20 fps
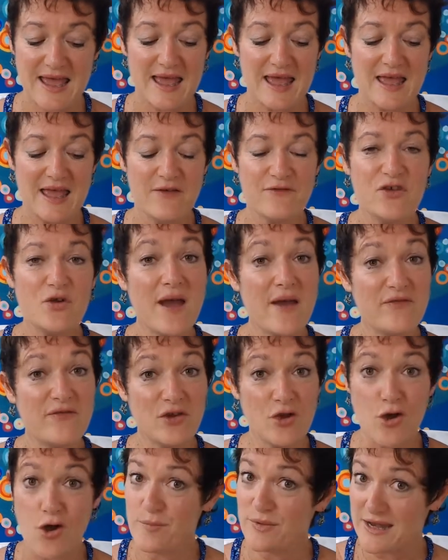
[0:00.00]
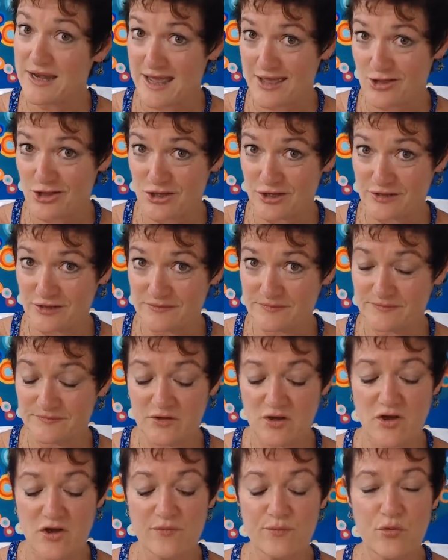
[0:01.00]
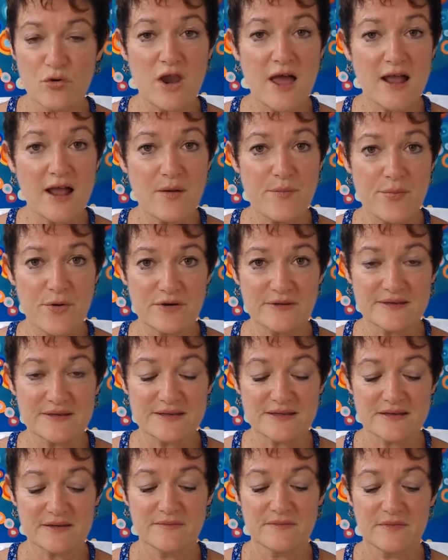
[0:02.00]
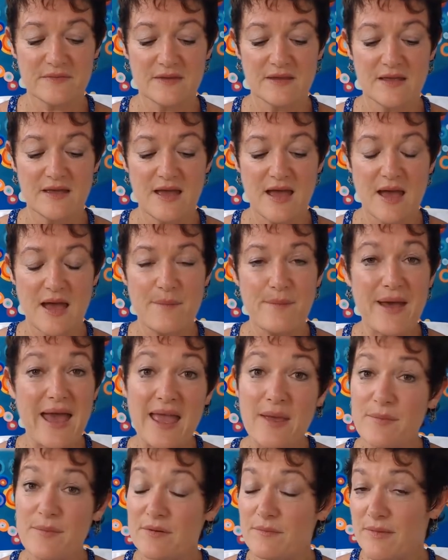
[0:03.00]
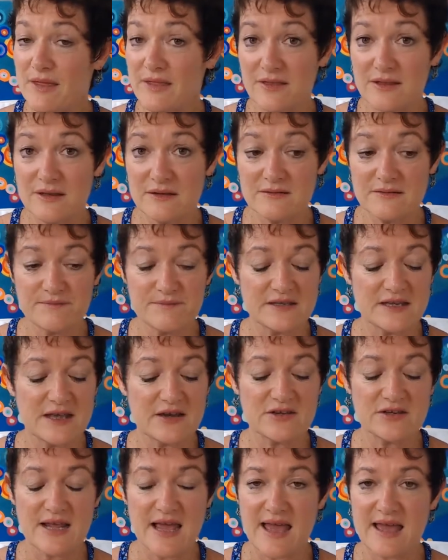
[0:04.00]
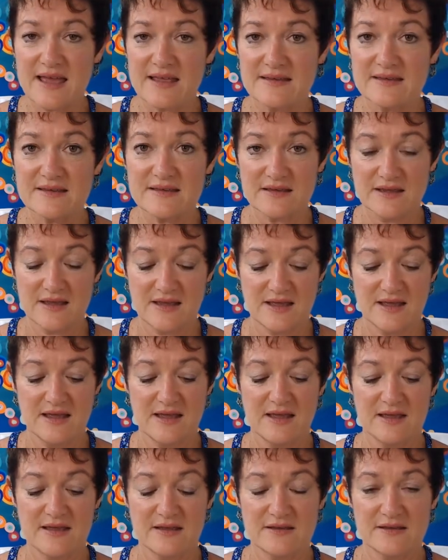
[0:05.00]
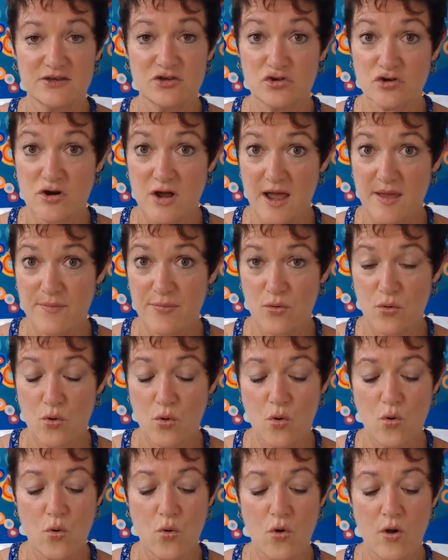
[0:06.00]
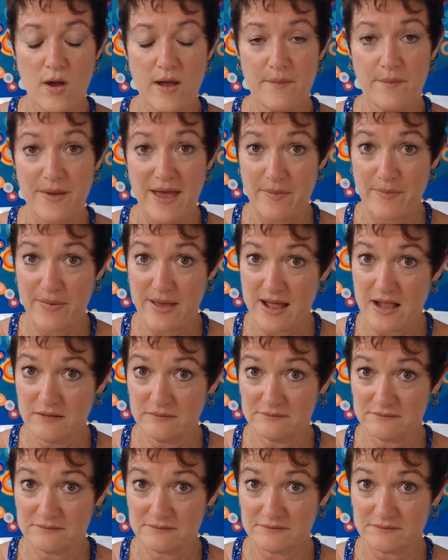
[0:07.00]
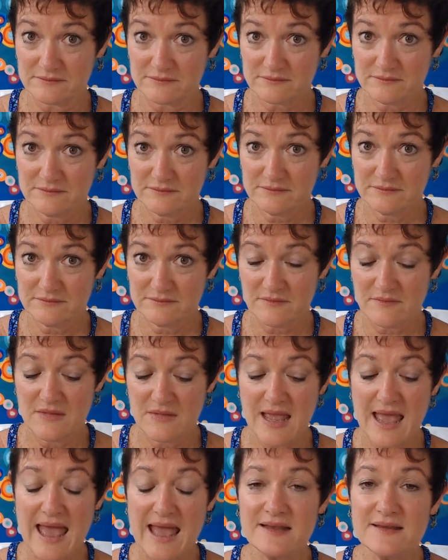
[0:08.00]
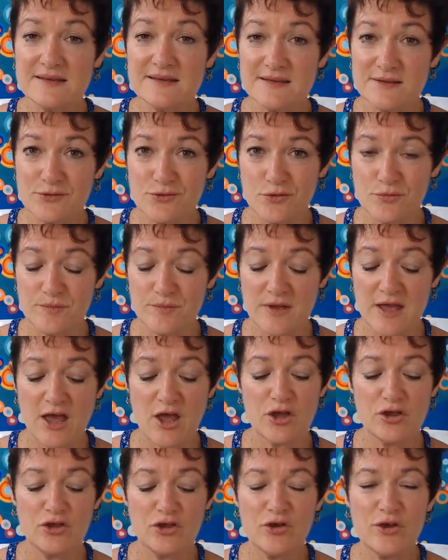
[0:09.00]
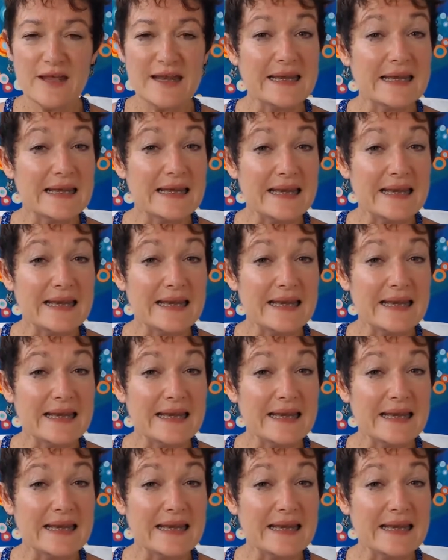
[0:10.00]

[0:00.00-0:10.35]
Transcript: If you have the combination of Book Like a Boss, a payment method such as Stripe or PayPal, and Zoom, you can